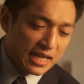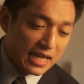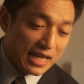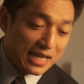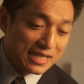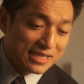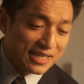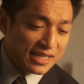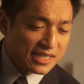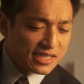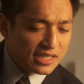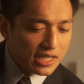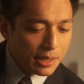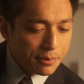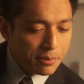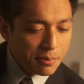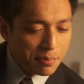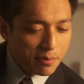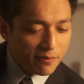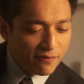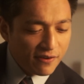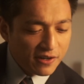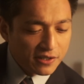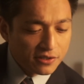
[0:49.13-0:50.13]
is a
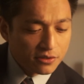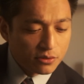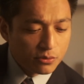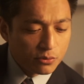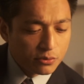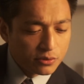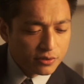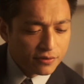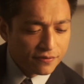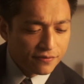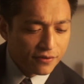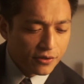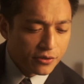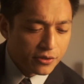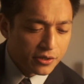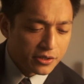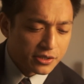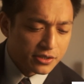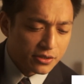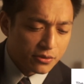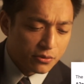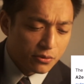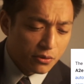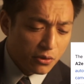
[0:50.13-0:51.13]
semi-professional
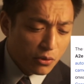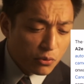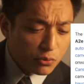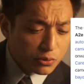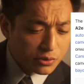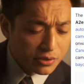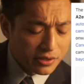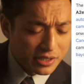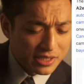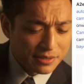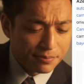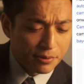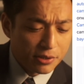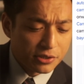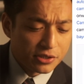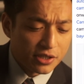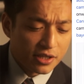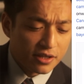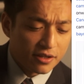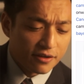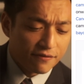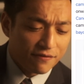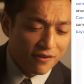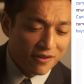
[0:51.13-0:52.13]
autofocus, auto exposure
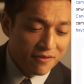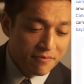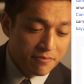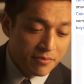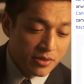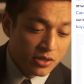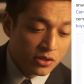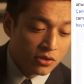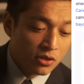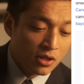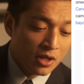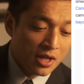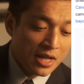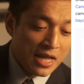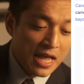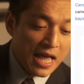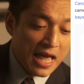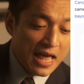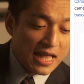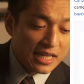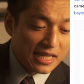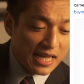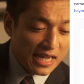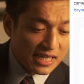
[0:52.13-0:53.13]
35mm
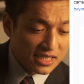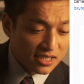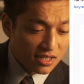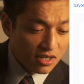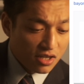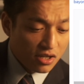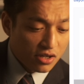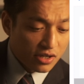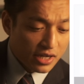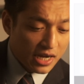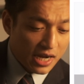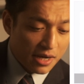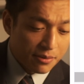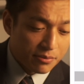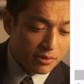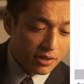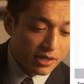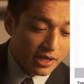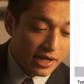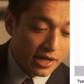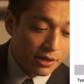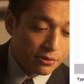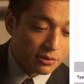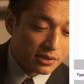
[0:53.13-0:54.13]
SLR
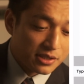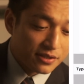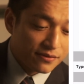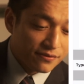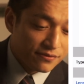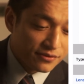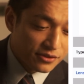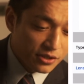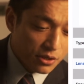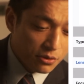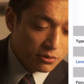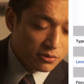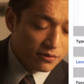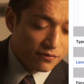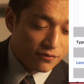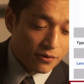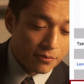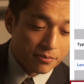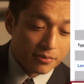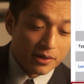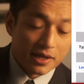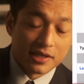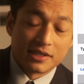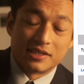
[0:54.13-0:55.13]
camera. It was sold
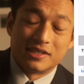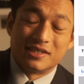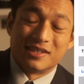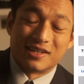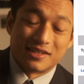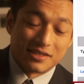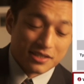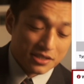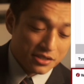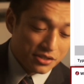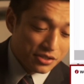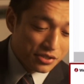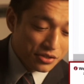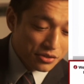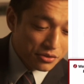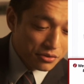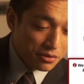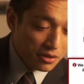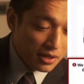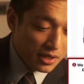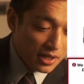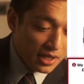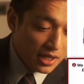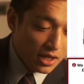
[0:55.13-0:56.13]
from
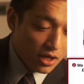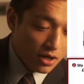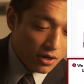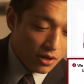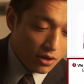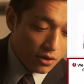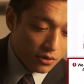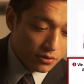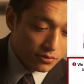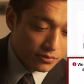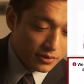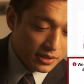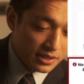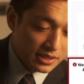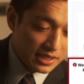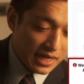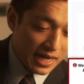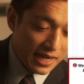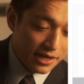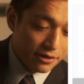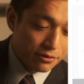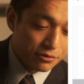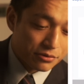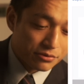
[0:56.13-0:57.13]
1992 onwards,
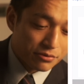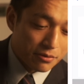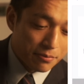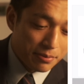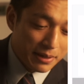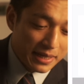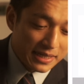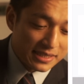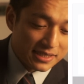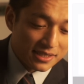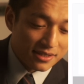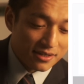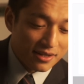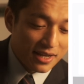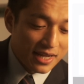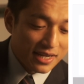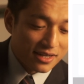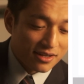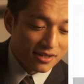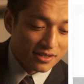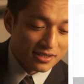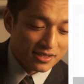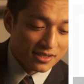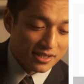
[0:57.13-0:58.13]
and it was replaced in
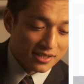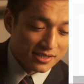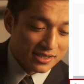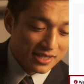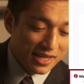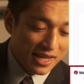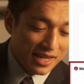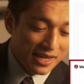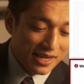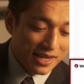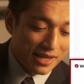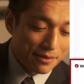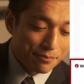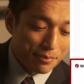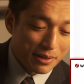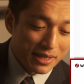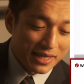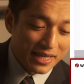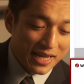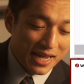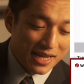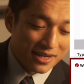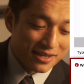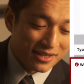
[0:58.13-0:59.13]
late 1998 by
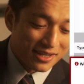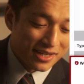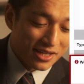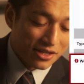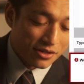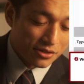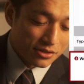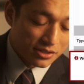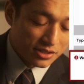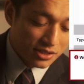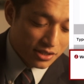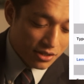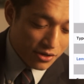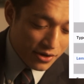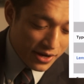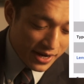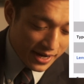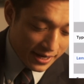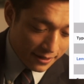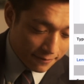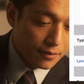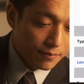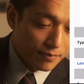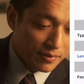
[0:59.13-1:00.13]
the Canon EOS
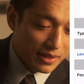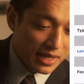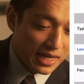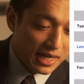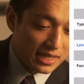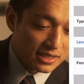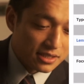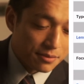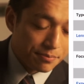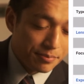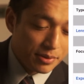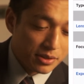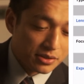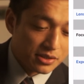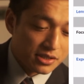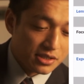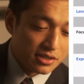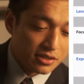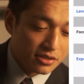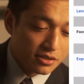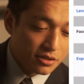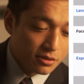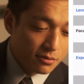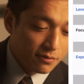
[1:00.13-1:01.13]
3. It has a
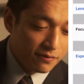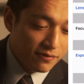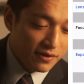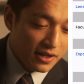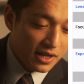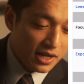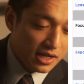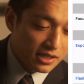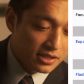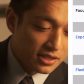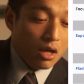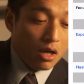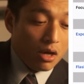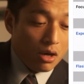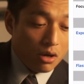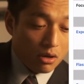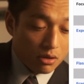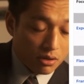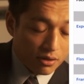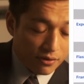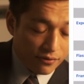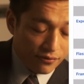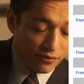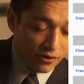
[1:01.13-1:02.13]
built-in zoom flash,
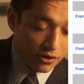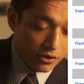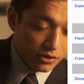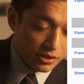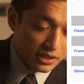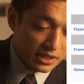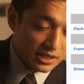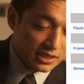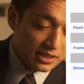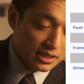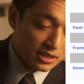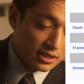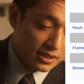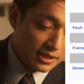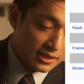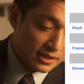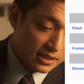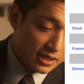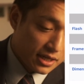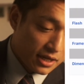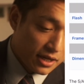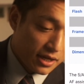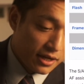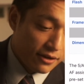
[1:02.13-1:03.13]
autofocus
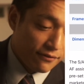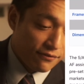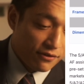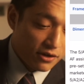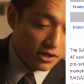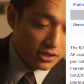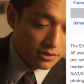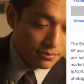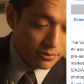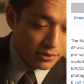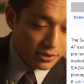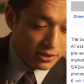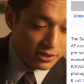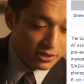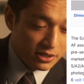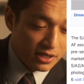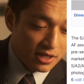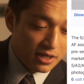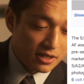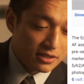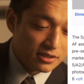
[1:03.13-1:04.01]
assist light, fast mode,